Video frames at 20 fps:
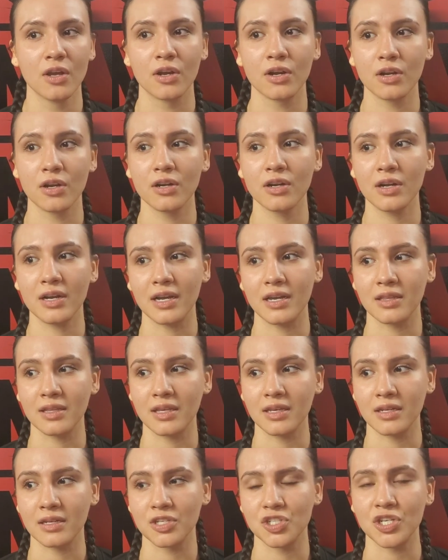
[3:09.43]
Her and
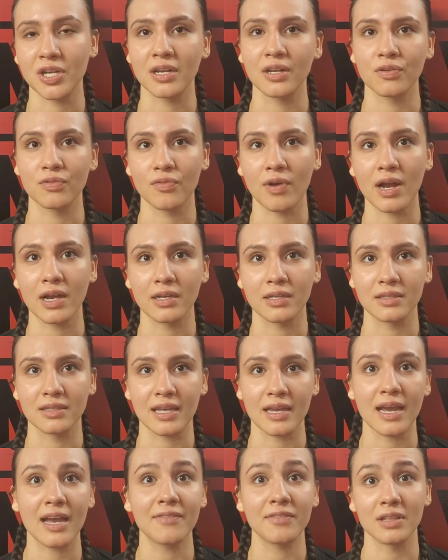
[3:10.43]
then Shannon Ryan,
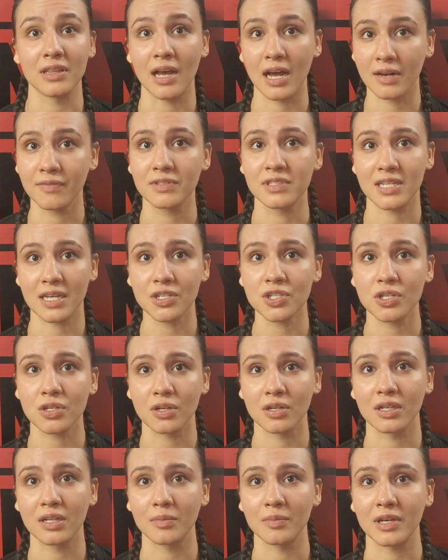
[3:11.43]
they have a lot of
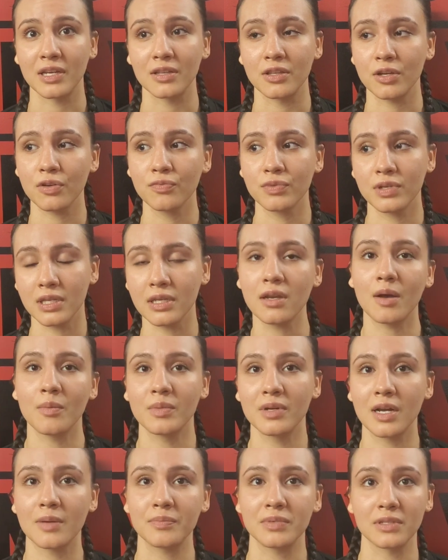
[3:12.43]
attention on them, and they're really
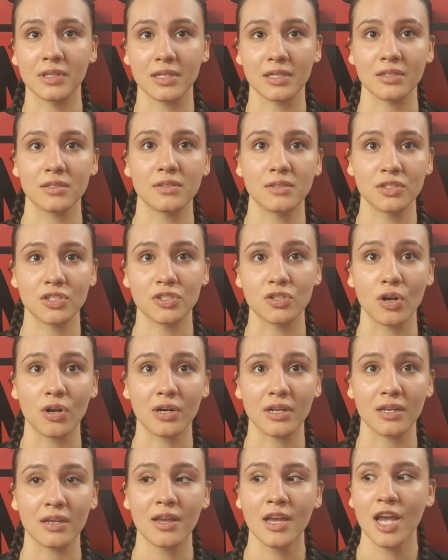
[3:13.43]
coming up and like
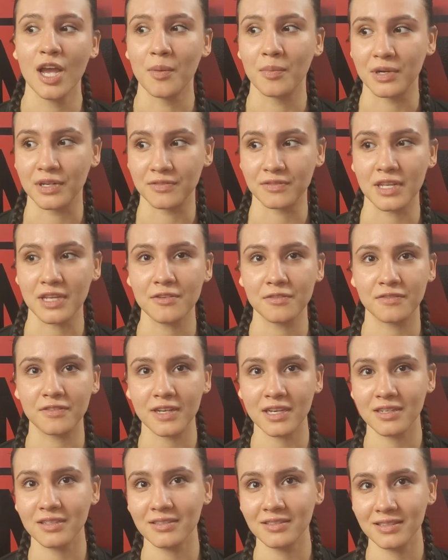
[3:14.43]
starting. But if they
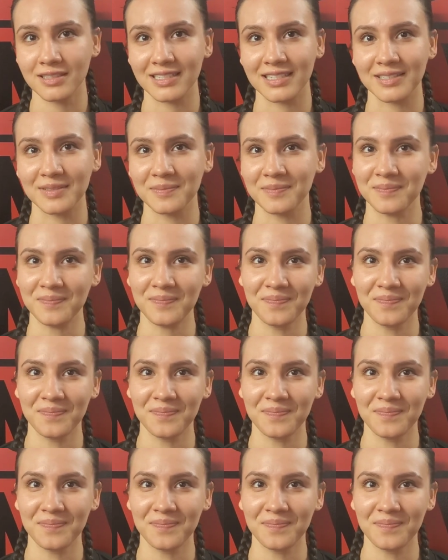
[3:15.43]
fail, like